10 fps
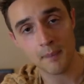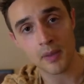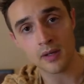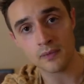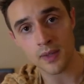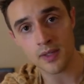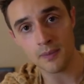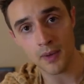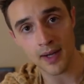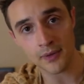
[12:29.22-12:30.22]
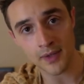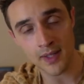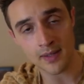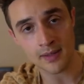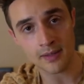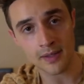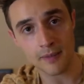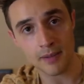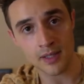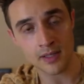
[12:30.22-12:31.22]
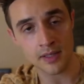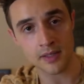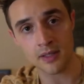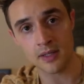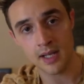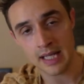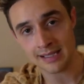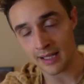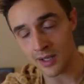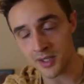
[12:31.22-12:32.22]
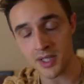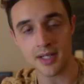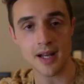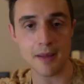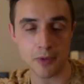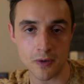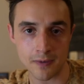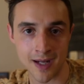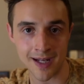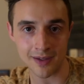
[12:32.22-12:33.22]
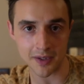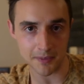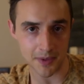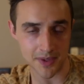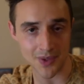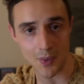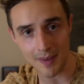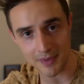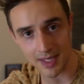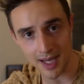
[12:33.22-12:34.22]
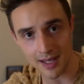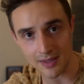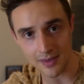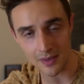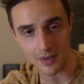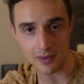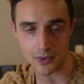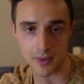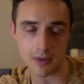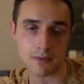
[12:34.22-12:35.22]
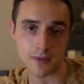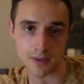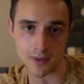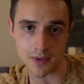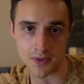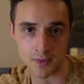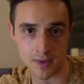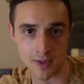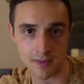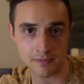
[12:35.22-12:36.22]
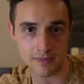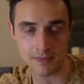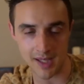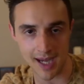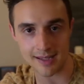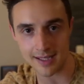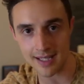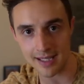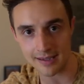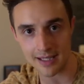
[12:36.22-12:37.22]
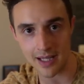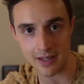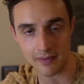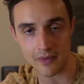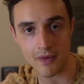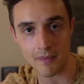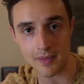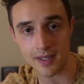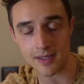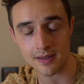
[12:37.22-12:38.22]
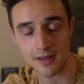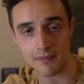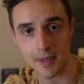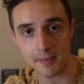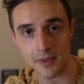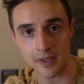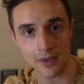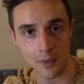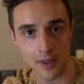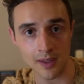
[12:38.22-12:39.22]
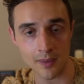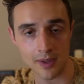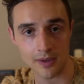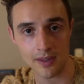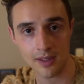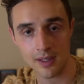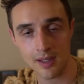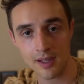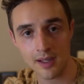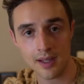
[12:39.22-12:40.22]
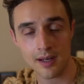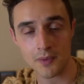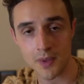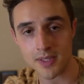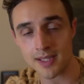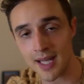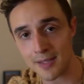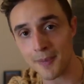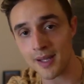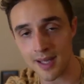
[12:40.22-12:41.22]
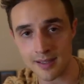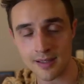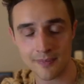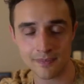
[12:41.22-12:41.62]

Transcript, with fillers: part of what you put out there as a therapist on your Psychology Today profile or your personal website or through your referrals will kind of dictate the level of openness of people you're working with. And of course, it's case by case.